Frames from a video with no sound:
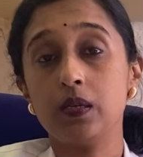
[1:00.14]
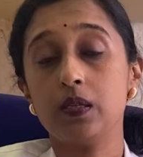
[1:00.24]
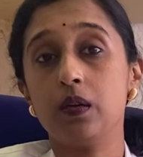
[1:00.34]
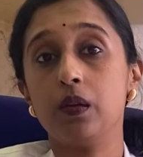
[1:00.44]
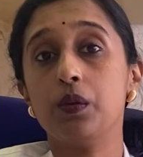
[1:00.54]
is
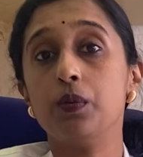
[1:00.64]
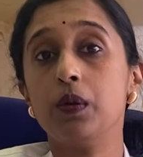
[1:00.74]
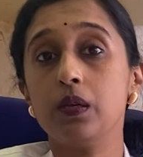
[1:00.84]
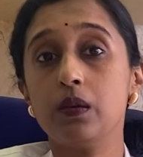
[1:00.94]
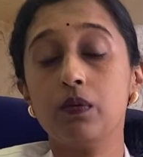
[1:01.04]
then
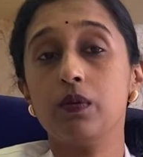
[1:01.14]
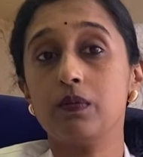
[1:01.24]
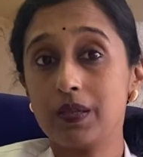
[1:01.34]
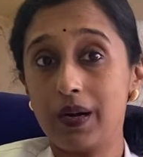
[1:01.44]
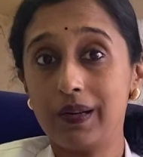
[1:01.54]
acutely or
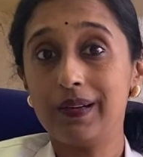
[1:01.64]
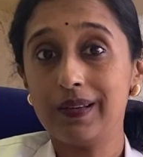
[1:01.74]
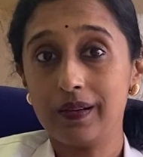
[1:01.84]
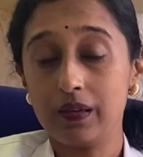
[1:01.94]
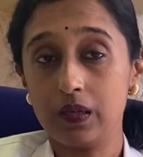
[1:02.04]

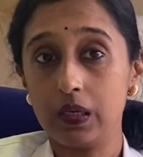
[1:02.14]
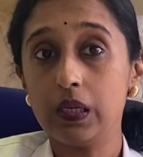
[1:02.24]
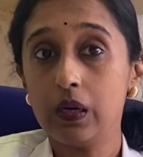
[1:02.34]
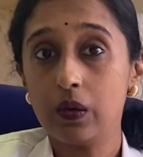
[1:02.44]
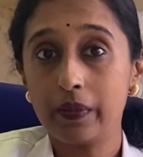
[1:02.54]
suddenly
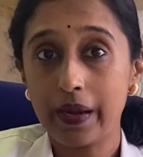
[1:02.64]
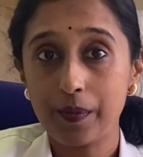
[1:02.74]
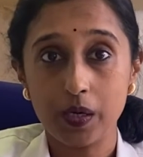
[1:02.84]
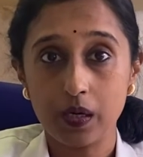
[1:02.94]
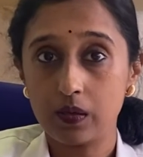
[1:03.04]
ill on
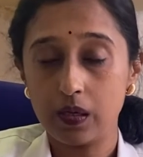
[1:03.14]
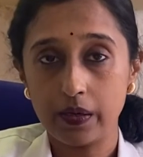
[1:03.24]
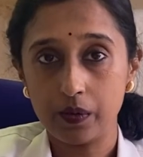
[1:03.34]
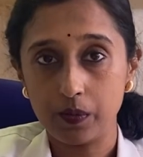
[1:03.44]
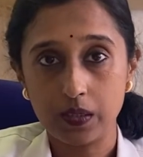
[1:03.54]
that particular
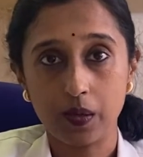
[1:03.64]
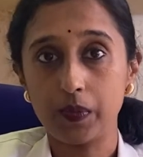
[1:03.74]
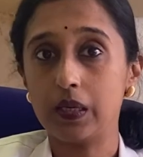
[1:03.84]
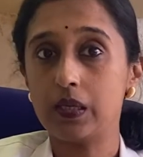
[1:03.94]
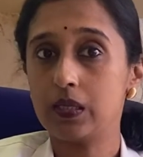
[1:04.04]
day with
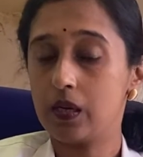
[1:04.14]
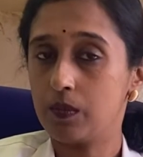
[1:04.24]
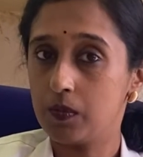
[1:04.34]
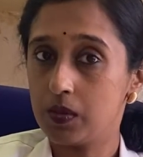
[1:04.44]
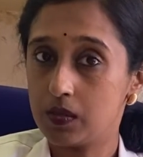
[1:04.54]
something else like
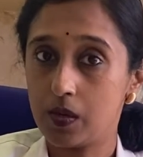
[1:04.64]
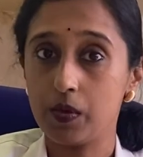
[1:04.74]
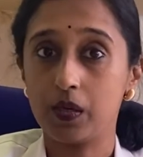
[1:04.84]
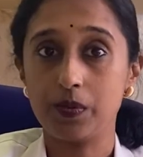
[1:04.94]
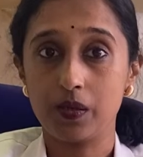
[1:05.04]
maybe a
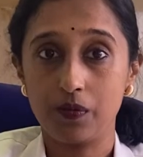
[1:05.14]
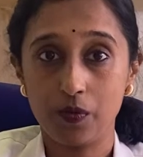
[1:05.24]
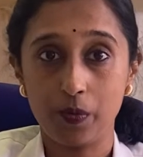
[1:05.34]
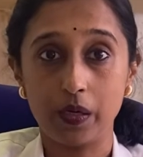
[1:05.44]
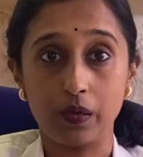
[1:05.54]
stomach upset,
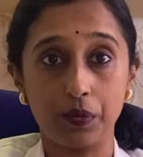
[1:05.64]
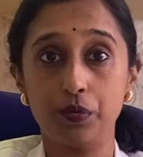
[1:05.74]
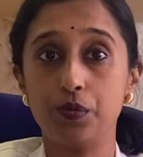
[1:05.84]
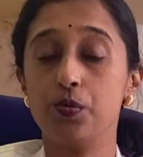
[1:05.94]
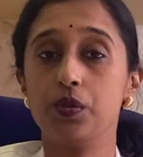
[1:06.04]
vomiting,
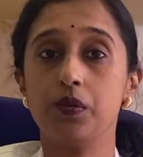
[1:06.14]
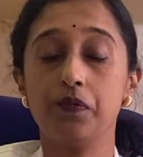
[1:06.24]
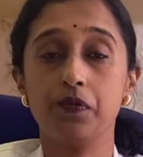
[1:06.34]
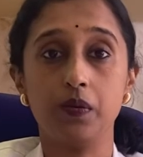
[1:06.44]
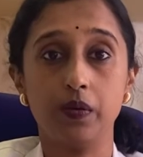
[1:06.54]
loose motion,
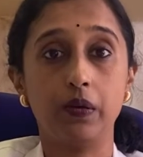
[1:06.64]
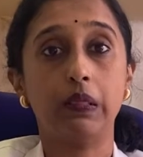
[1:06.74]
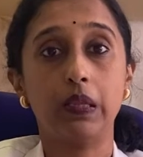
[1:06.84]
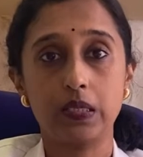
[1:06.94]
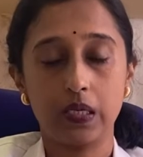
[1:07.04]
fever,
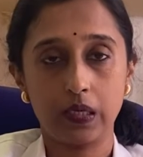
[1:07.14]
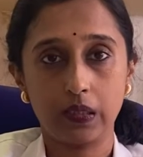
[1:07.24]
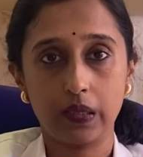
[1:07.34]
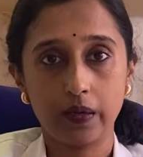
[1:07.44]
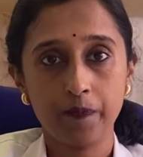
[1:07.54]
things
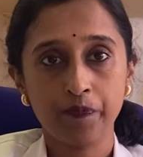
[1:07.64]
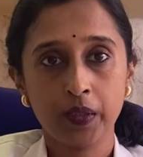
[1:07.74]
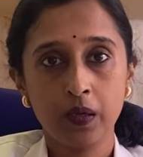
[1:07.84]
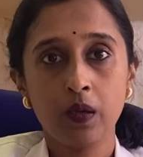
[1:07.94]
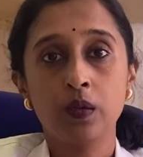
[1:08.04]
like that.
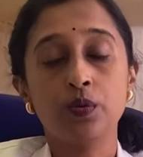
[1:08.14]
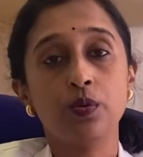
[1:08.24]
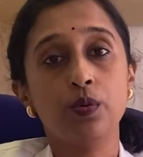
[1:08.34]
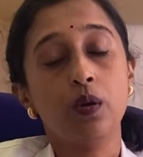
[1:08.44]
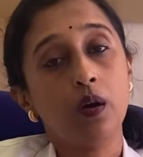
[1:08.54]

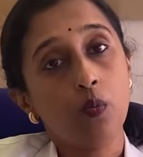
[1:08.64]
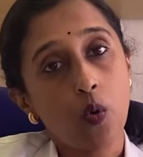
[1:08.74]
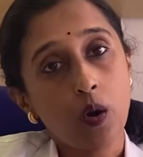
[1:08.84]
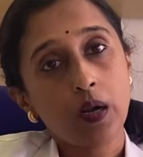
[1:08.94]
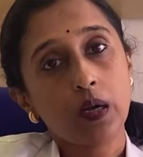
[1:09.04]
So
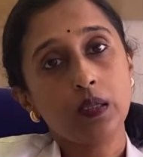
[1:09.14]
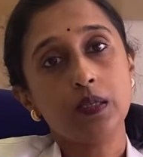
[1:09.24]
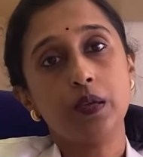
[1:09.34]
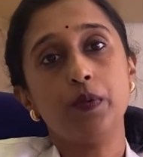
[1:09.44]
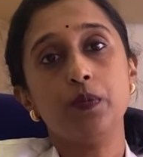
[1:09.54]
what are the
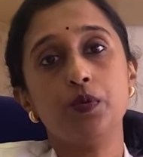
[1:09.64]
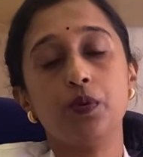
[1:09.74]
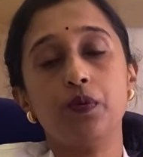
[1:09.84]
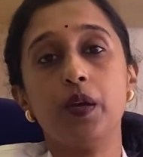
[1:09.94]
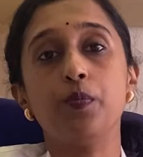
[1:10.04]
symptoms
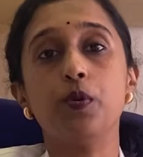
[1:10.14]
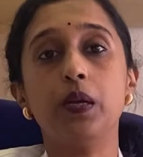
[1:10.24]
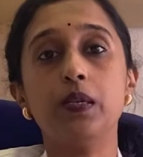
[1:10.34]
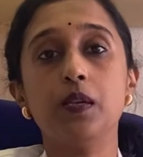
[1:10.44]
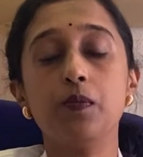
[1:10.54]
of
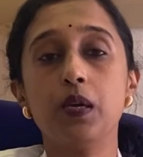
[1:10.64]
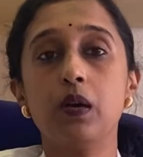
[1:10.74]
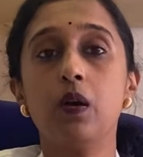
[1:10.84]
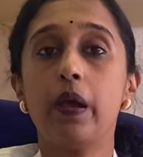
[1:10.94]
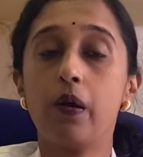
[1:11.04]

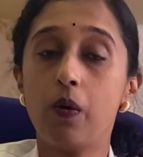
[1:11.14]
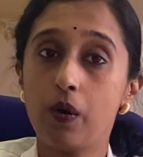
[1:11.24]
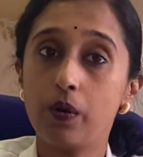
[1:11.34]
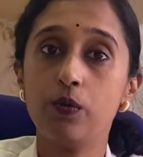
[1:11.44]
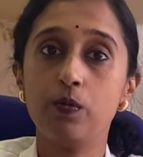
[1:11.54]
hypoglycemia
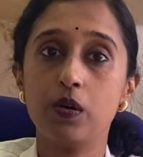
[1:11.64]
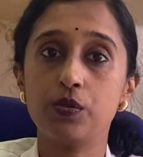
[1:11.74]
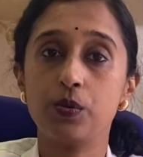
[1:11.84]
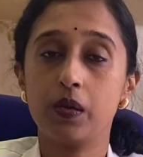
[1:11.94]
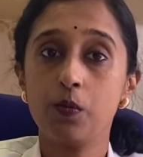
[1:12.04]
or low blood
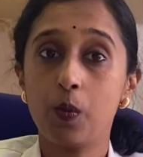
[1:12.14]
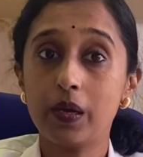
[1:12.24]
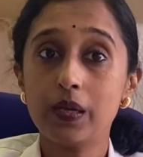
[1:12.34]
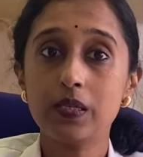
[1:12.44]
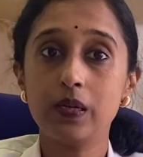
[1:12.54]
sugar, and why
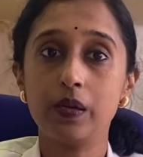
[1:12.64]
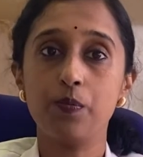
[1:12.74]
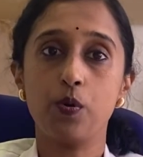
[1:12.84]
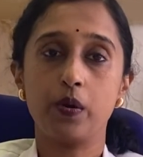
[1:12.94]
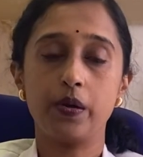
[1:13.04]
is it
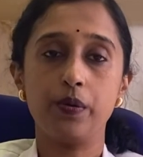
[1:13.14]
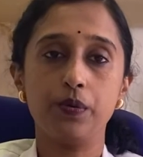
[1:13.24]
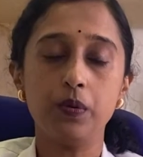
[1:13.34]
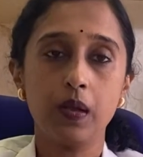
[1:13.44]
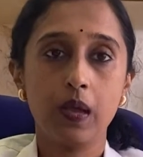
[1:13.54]
important
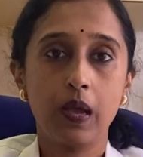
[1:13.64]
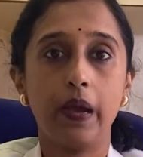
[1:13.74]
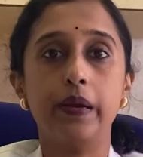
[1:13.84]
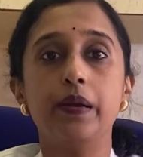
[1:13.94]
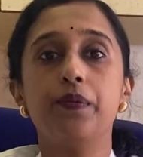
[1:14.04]
to
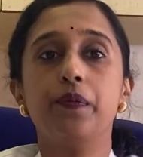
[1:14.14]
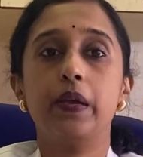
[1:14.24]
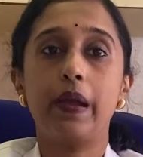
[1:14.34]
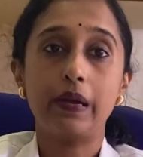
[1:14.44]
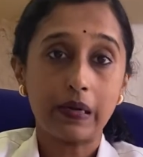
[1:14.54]
identify
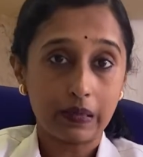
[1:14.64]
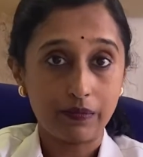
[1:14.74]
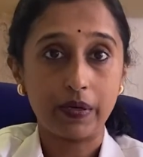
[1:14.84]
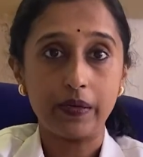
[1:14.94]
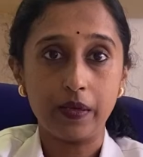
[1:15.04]

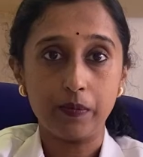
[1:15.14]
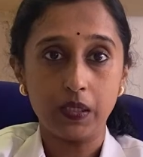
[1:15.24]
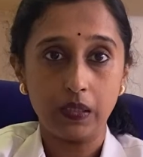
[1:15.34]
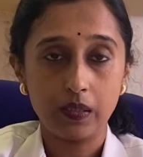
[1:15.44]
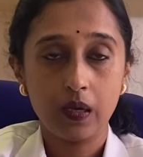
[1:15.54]
and treat them
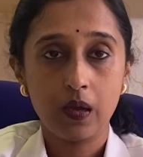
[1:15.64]
early?